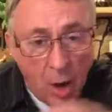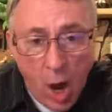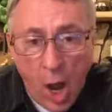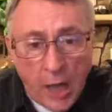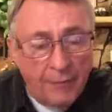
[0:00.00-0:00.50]

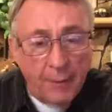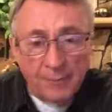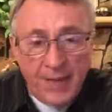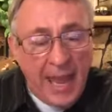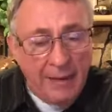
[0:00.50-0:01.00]
all of
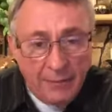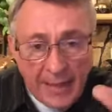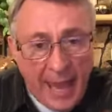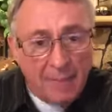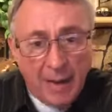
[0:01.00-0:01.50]
them,
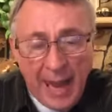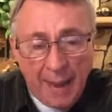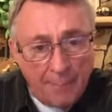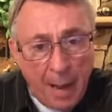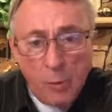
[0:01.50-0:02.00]
David,
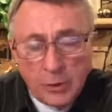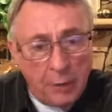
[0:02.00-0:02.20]
Abraham, Moses,